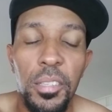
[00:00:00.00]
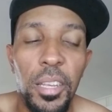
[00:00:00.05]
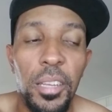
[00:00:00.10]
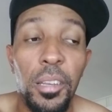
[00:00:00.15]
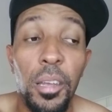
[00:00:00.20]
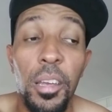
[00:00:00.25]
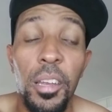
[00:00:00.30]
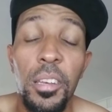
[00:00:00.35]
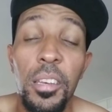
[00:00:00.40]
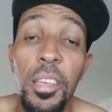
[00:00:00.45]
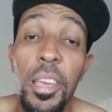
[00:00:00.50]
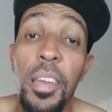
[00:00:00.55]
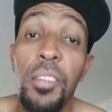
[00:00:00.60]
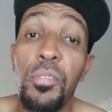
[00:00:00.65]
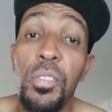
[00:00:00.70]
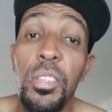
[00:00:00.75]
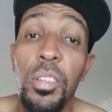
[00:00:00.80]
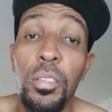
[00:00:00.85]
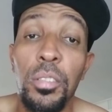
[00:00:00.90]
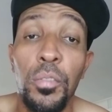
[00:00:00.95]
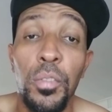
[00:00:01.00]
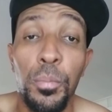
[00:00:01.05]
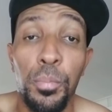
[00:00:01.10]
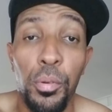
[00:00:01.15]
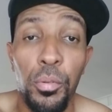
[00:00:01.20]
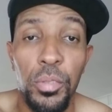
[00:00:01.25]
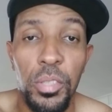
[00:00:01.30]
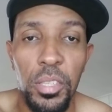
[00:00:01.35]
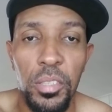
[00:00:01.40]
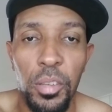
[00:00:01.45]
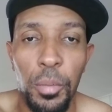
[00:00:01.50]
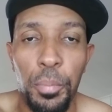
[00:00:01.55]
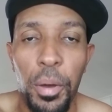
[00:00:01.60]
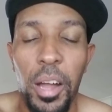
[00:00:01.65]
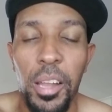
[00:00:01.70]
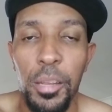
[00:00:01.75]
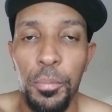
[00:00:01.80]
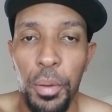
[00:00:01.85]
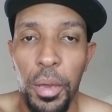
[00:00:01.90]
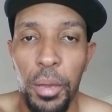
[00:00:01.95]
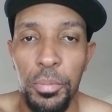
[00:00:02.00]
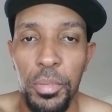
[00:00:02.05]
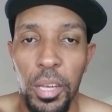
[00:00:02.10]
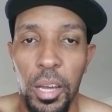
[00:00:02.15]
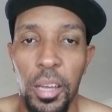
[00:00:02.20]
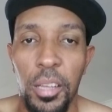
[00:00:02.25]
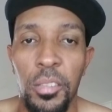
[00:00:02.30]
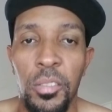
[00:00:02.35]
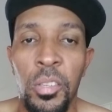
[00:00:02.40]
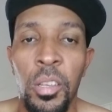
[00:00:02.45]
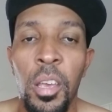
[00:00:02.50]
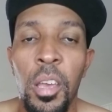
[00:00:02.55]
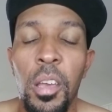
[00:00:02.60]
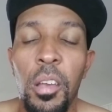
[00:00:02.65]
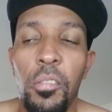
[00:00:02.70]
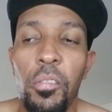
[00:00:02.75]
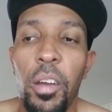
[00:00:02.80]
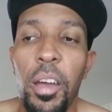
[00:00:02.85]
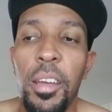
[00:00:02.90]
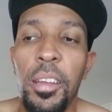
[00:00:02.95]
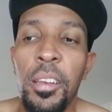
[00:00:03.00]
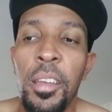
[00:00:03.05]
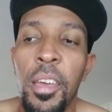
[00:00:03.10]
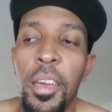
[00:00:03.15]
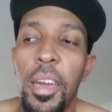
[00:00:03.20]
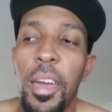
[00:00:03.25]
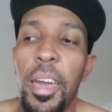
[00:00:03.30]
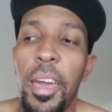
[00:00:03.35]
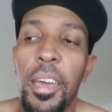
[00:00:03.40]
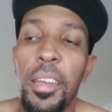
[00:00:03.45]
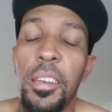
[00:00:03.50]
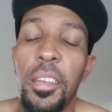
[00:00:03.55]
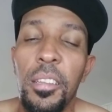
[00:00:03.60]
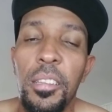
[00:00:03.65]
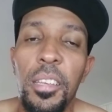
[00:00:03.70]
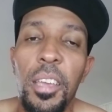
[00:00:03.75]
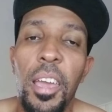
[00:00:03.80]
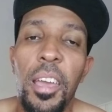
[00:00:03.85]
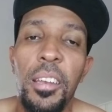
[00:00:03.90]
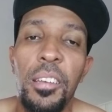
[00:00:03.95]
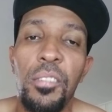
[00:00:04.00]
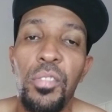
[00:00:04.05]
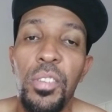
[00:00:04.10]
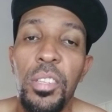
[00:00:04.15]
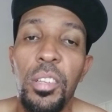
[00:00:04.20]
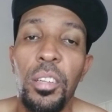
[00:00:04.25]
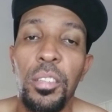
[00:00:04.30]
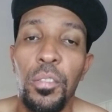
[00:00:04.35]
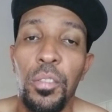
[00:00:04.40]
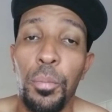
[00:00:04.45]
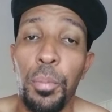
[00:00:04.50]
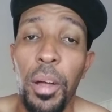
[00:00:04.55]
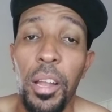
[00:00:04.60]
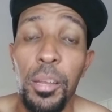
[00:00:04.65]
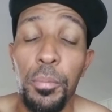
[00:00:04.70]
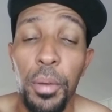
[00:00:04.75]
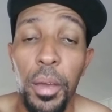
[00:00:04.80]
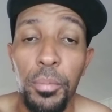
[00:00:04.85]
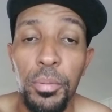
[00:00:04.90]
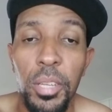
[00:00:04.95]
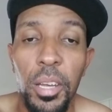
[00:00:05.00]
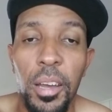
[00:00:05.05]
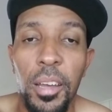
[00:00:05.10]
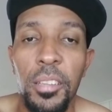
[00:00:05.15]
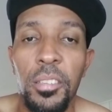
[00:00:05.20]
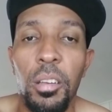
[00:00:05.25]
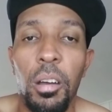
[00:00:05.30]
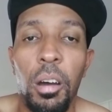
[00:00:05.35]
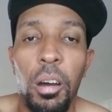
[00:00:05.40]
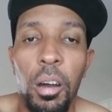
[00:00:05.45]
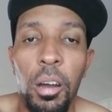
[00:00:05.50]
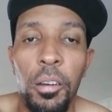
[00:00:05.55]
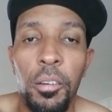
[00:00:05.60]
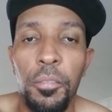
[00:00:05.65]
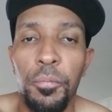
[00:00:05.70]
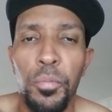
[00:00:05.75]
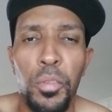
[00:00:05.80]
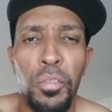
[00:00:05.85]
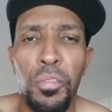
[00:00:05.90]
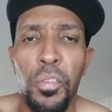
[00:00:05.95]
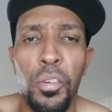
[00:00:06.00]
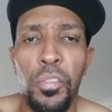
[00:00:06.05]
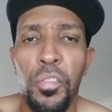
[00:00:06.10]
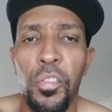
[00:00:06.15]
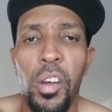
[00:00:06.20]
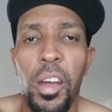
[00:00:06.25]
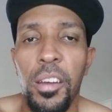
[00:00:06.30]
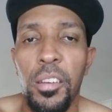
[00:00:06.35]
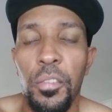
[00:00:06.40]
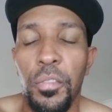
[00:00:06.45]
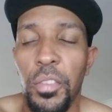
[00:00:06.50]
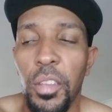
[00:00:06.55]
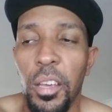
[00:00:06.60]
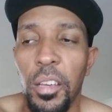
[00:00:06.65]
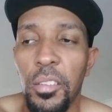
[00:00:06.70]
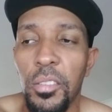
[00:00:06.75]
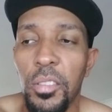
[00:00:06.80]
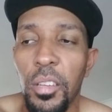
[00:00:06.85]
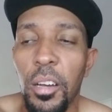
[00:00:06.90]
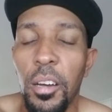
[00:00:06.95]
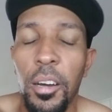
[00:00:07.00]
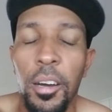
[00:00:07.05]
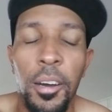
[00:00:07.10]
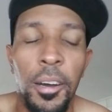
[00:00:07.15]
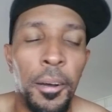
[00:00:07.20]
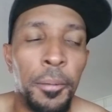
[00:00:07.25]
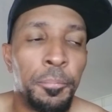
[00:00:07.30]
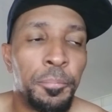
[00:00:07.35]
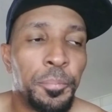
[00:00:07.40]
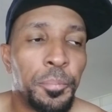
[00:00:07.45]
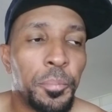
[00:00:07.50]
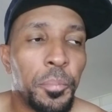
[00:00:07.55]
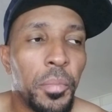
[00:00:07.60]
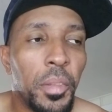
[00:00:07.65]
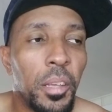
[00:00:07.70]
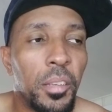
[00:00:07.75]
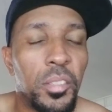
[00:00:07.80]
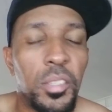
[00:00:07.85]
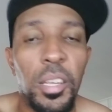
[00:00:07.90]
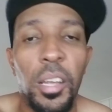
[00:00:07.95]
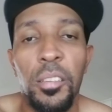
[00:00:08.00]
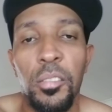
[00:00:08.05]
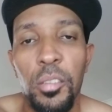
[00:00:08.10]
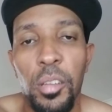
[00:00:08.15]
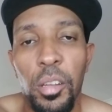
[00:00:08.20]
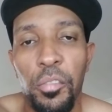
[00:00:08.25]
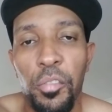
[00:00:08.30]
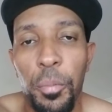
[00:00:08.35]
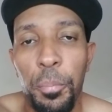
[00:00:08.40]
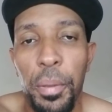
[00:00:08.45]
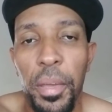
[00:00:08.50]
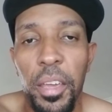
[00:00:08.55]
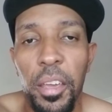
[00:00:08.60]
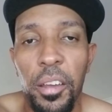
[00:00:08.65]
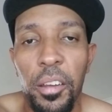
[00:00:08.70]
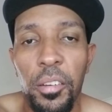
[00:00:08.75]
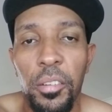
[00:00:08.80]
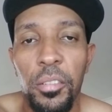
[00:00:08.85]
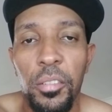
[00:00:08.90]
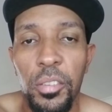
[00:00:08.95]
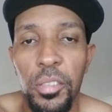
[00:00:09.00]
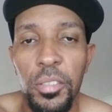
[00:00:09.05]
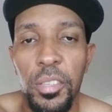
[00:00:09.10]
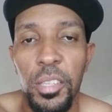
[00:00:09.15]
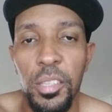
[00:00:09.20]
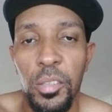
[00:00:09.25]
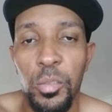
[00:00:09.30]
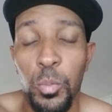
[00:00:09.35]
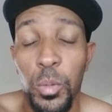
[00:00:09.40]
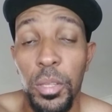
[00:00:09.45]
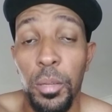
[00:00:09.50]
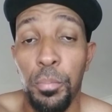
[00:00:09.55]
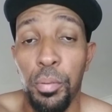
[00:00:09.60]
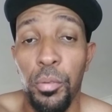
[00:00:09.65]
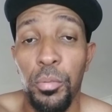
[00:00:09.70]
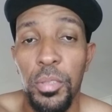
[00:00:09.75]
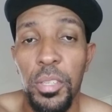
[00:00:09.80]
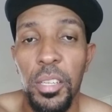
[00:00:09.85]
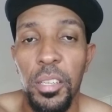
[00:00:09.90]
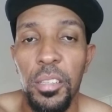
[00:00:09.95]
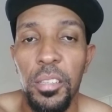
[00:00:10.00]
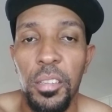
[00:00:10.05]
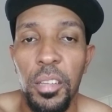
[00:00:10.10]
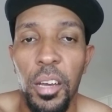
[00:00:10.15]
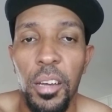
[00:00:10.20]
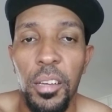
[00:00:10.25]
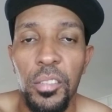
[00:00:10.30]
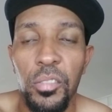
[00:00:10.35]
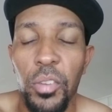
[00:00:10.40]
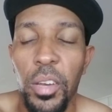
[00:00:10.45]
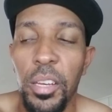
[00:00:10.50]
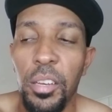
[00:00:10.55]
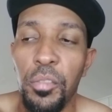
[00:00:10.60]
And the end result of the proteins are polypeptides, right? And the end result of the polypeptides are a variety of things. Cellular repair, because this is what the protein does, right?